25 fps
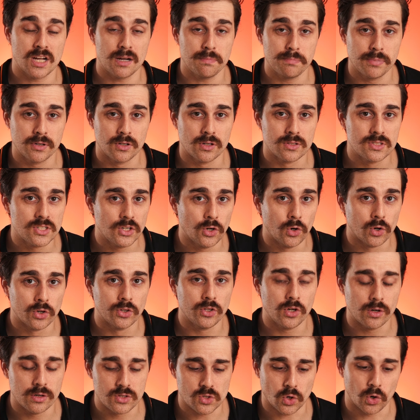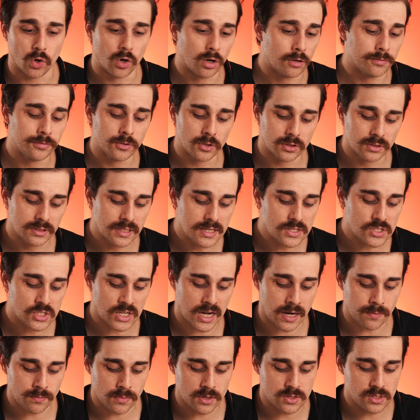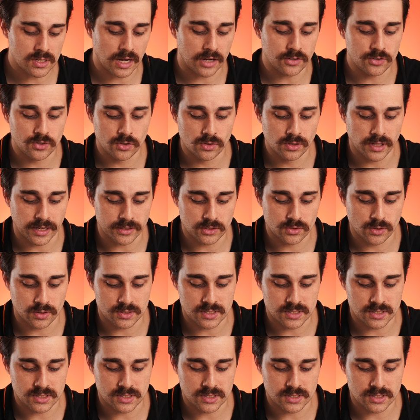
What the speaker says: up, because the audio is awful on these cameras, I do like to